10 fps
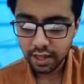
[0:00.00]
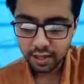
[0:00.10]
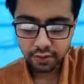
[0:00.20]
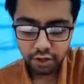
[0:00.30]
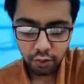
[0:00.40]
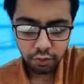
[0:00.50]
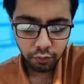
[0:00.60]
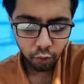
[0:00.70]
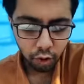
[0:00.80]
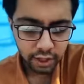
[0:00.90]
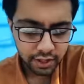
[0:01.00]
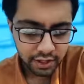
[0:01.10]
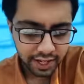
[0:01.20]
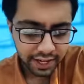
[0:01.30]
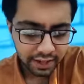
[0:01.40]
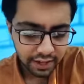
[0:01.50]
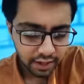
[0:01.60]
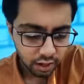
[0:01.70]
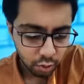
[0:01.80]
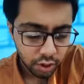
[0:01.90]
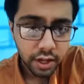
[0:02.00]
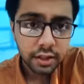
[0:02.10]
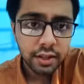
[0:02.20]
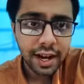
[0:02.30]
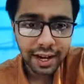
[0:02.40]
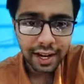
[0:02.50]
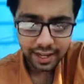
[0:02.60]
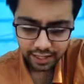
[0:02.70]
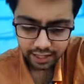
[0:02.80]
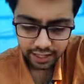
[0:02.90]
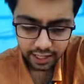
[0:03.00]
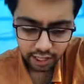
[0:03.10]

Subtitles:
See, which of the following is a criteria included in the guidelines